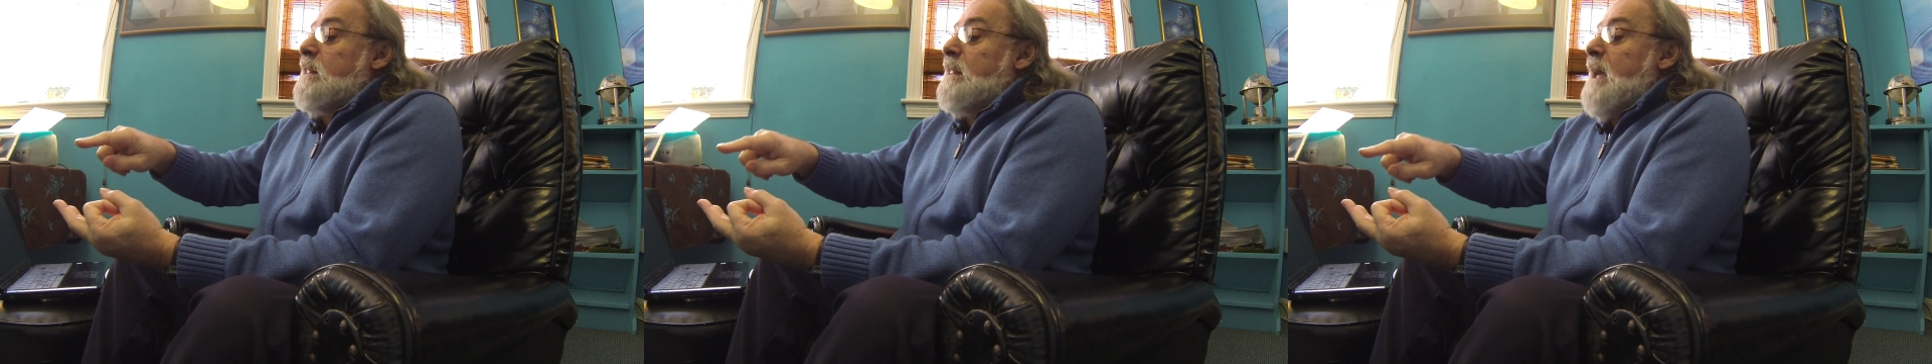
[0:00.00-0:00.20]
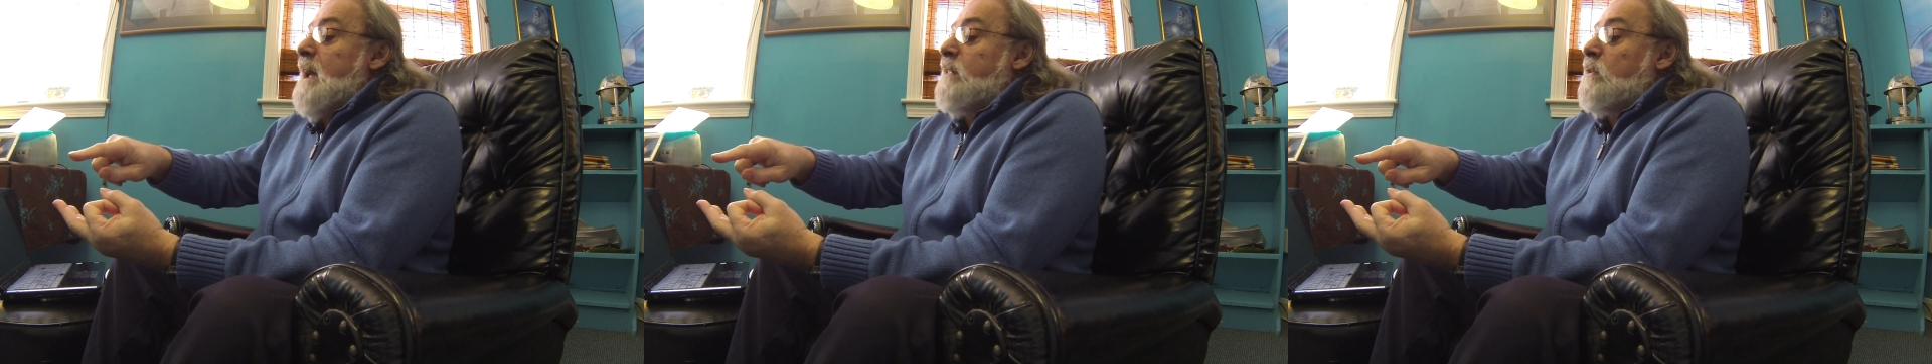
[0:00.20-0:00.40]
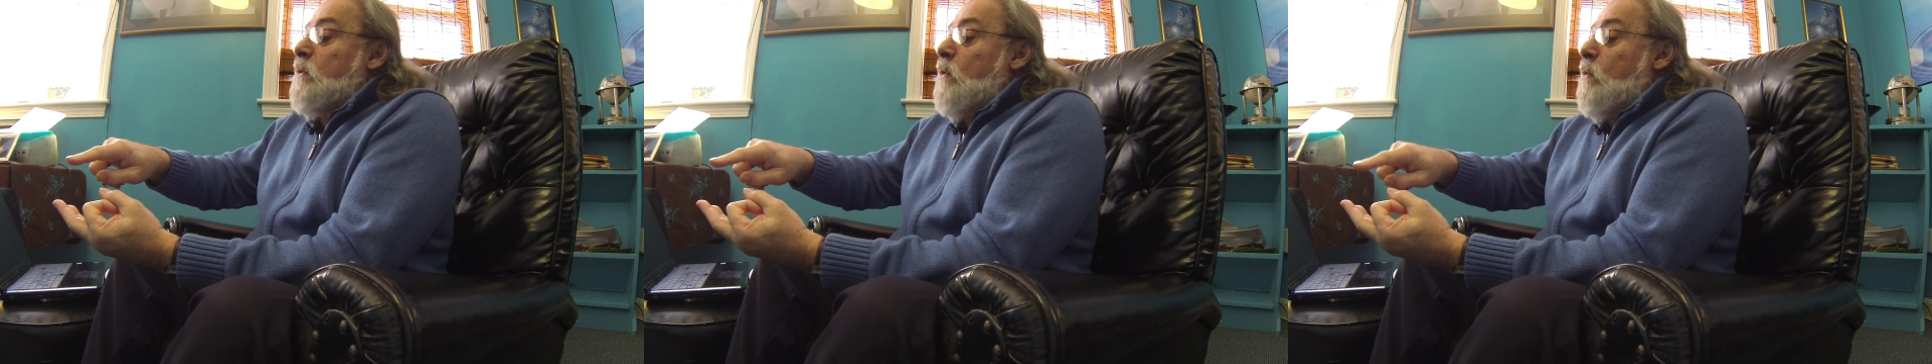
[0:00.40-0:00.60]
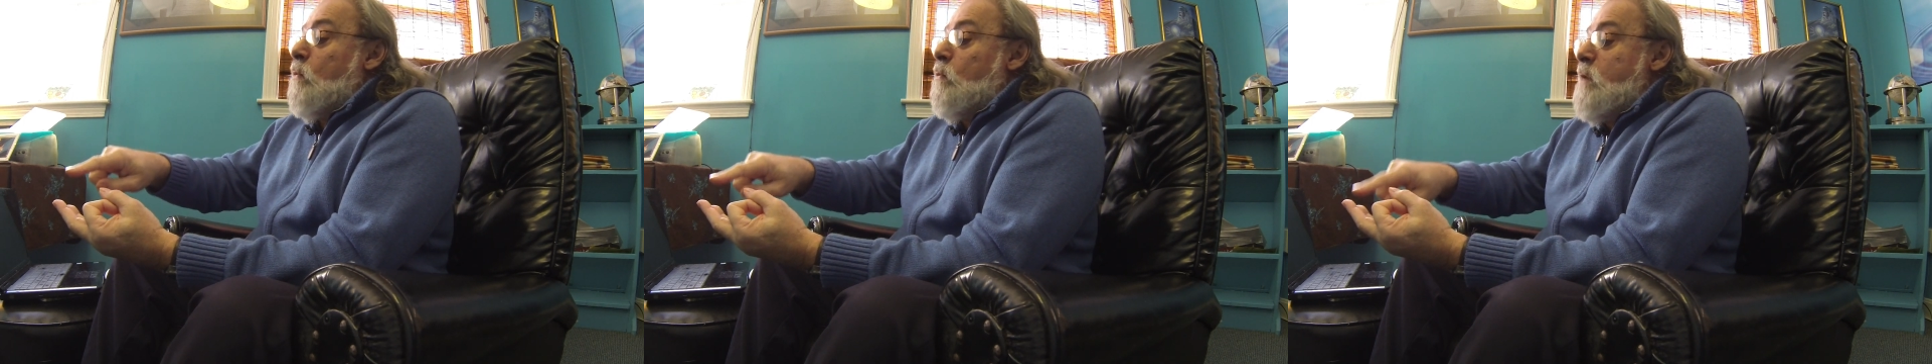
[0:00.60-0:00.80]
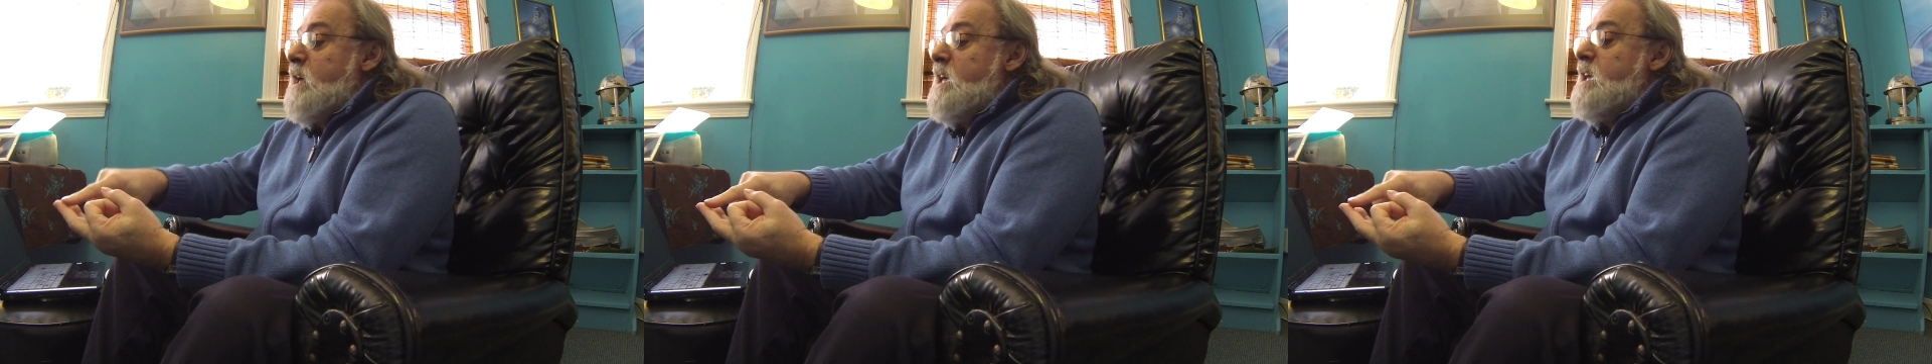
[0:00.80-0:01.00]
that
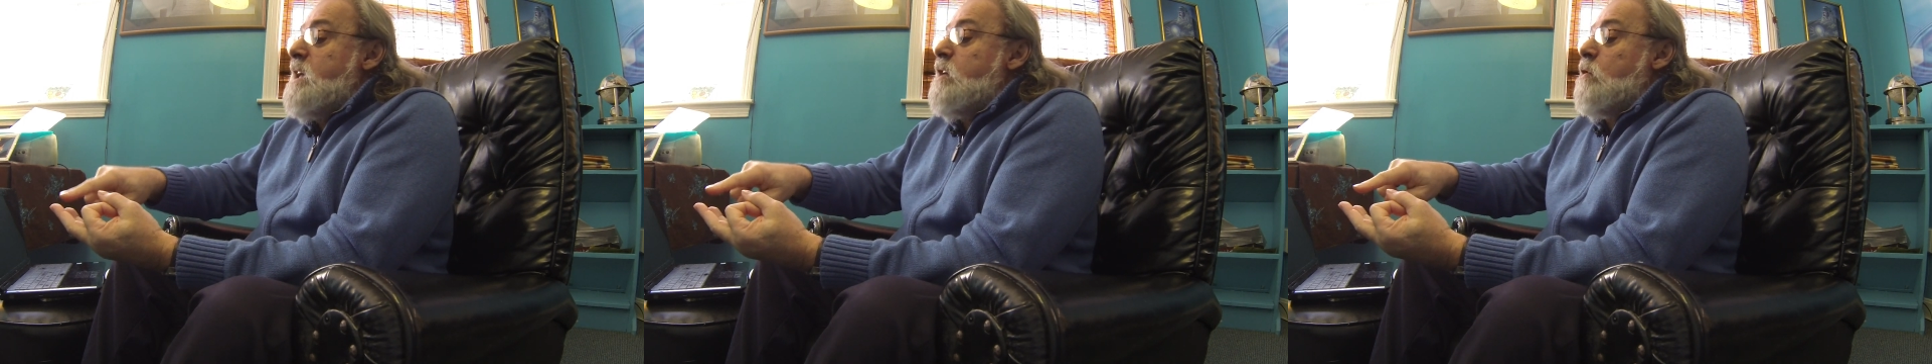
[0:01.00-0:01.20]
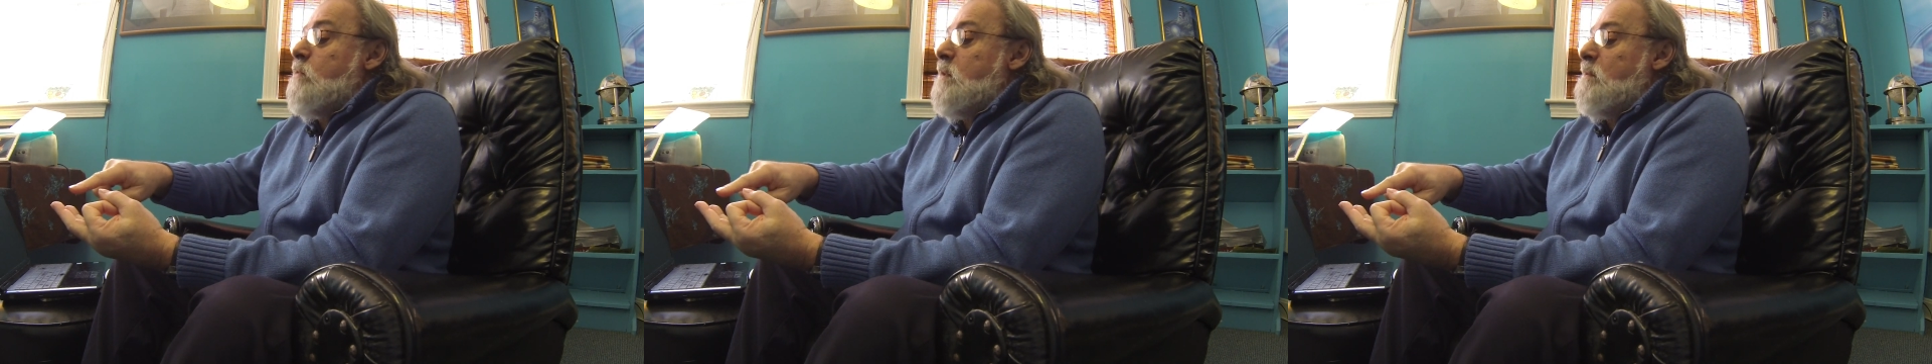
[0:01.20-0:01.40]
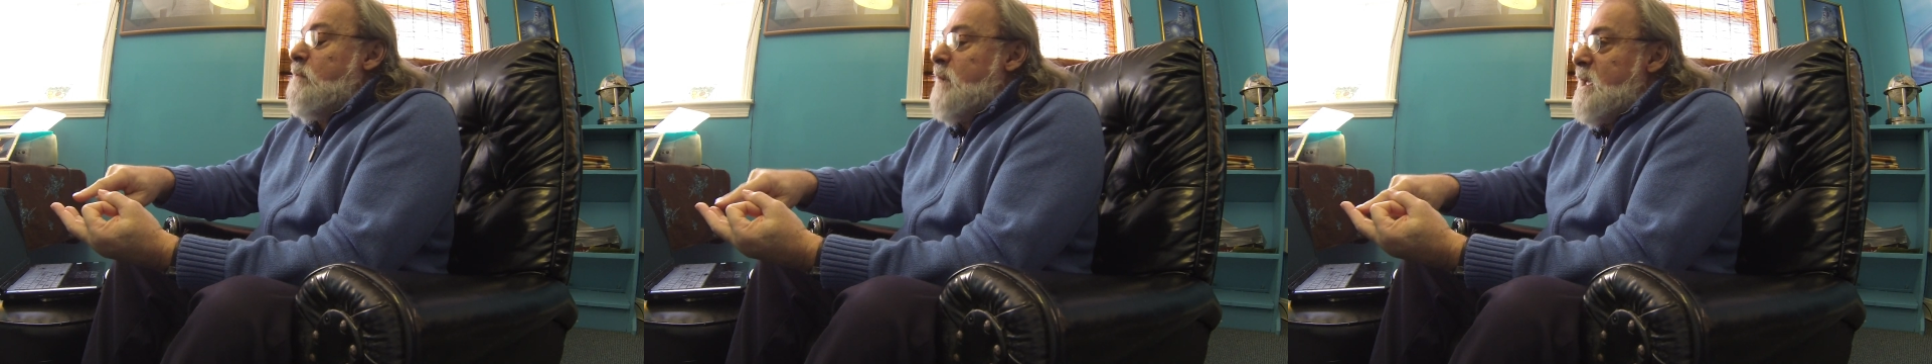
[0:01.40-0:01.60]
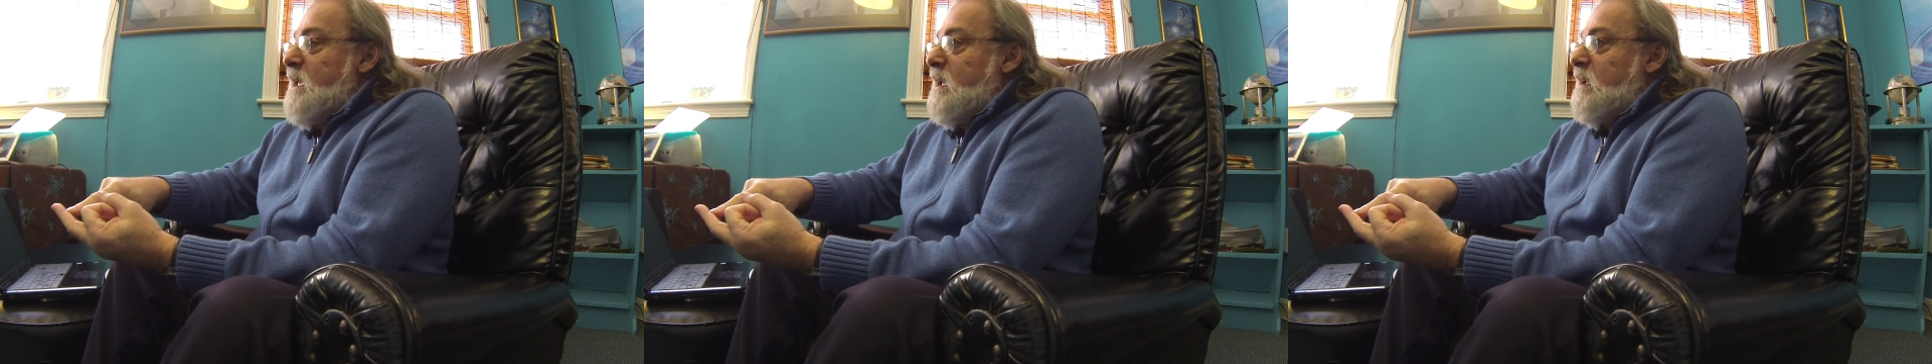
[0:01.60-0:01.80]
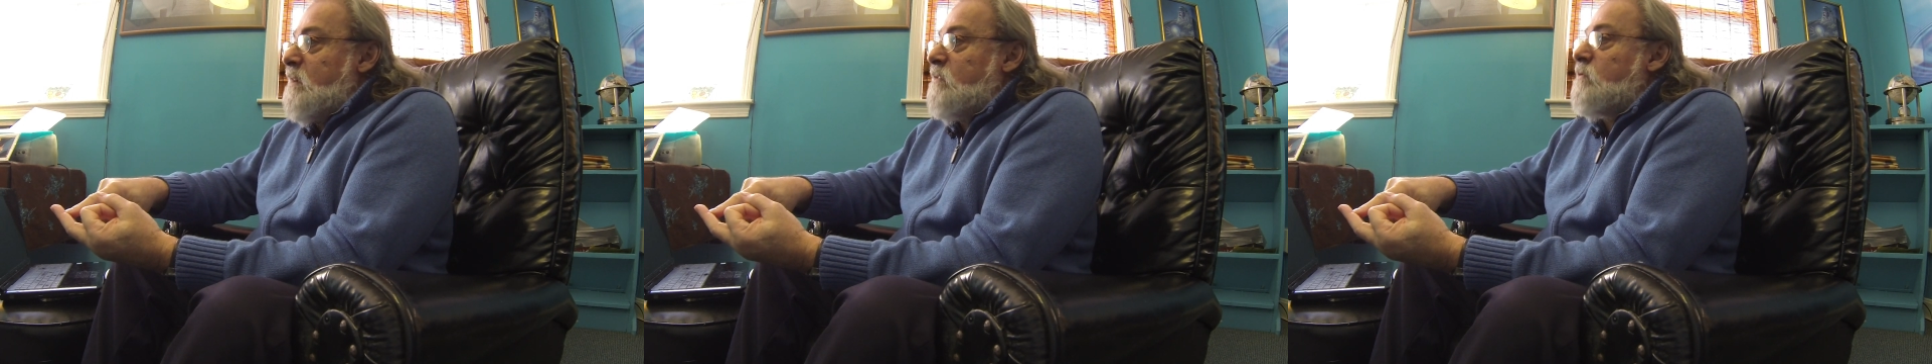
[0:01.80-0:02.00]
we human
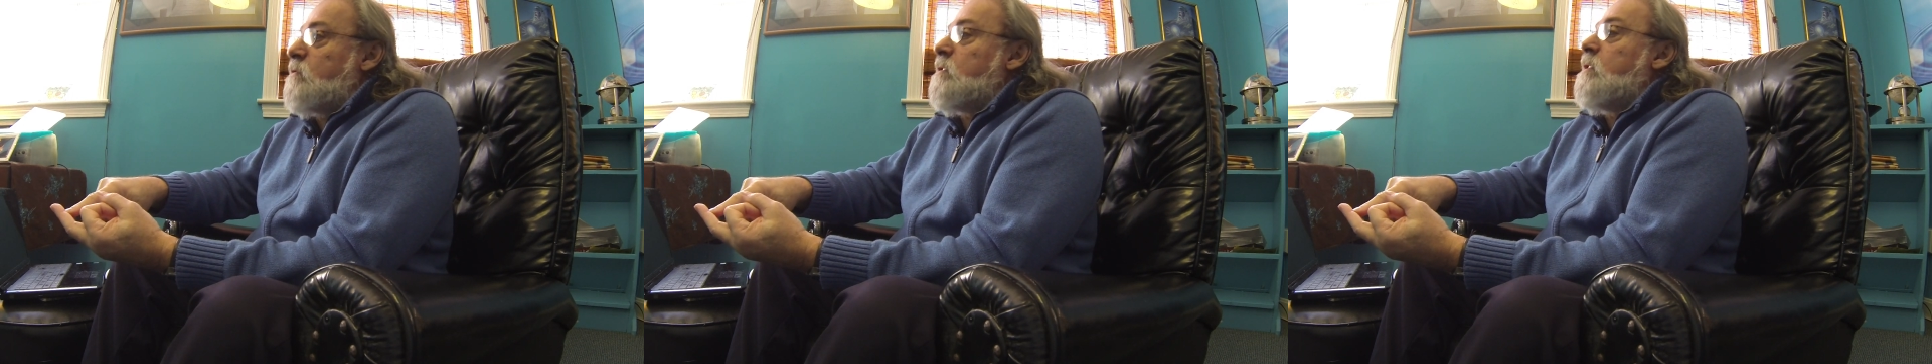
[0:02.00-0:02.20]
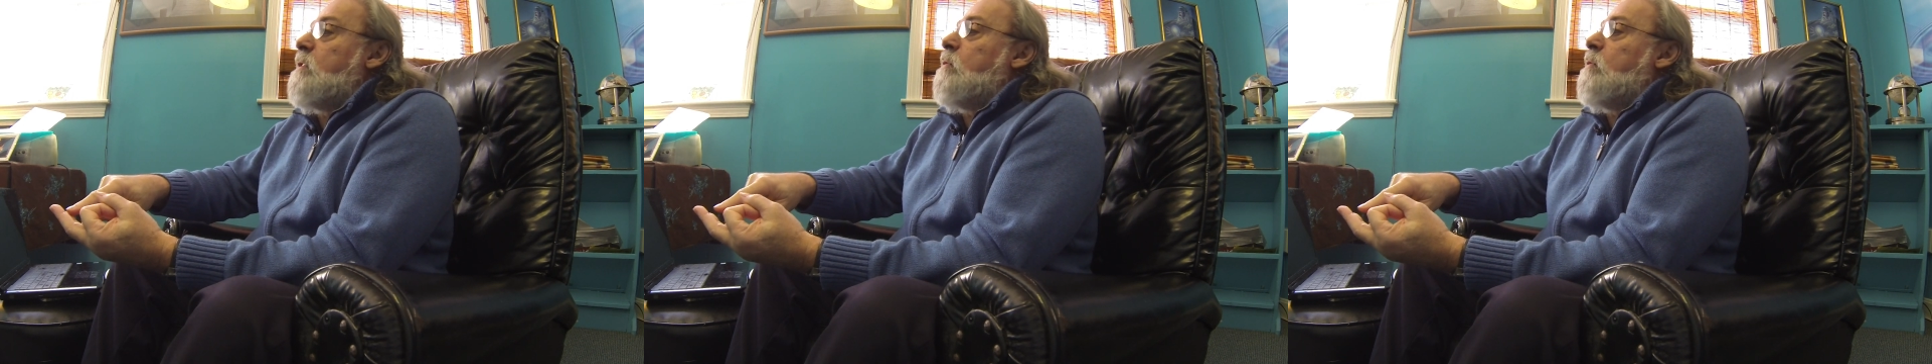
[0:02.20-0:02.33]
beings